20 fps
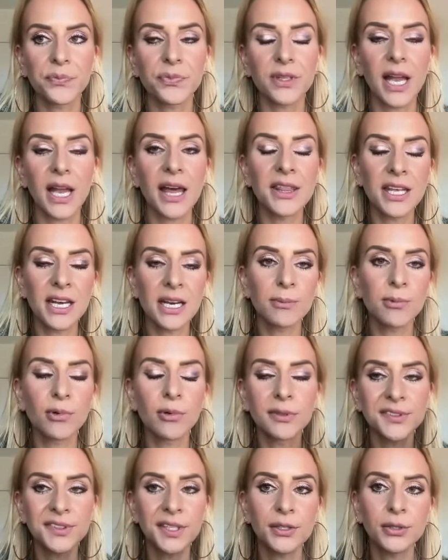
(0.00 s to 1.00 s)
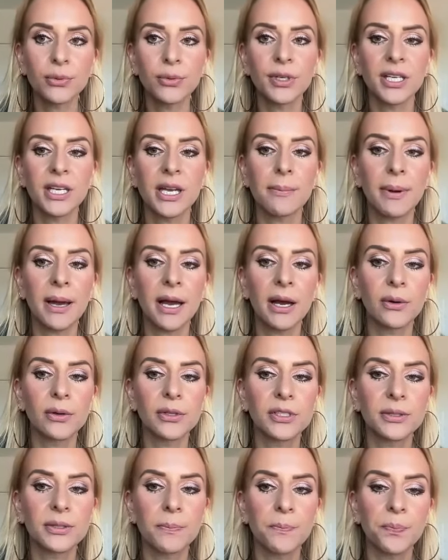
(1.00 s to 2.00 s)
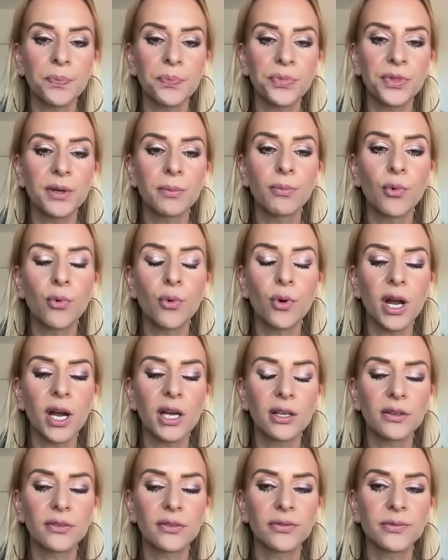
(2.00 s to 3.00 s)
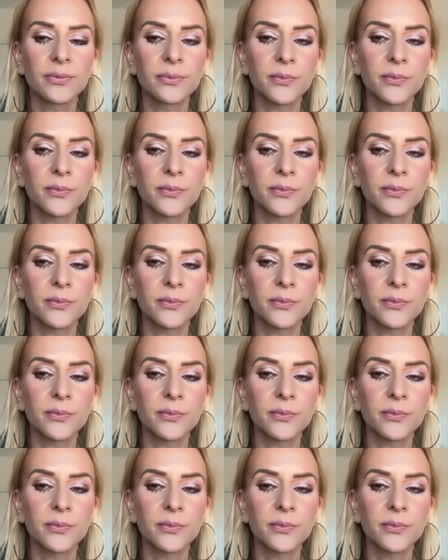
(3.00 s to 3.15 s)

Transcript: And then I'm also talking about the more kind of